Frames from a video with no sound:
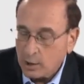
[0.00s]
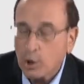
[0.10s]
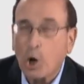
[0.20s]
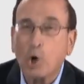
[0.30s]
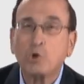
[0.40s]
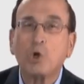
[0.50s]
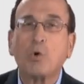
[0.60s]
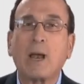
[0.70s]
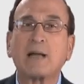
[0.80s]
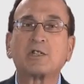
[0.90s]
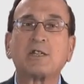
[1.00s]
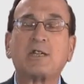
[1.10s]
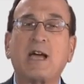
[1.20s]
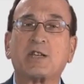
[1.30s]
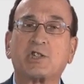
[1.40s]
Go do lots of
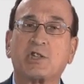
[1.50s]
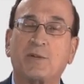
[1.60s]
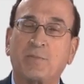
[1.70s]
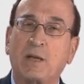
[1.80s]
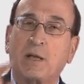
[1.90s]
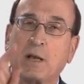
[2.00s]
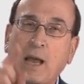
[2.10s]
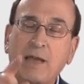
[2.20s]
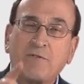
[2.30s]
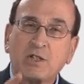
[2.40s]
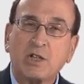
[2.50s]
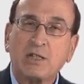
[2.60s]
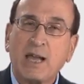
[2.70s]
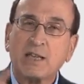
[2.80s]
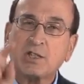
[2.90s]
tests. Life is a
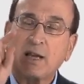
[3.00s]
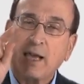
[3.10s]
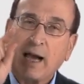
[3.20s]
test.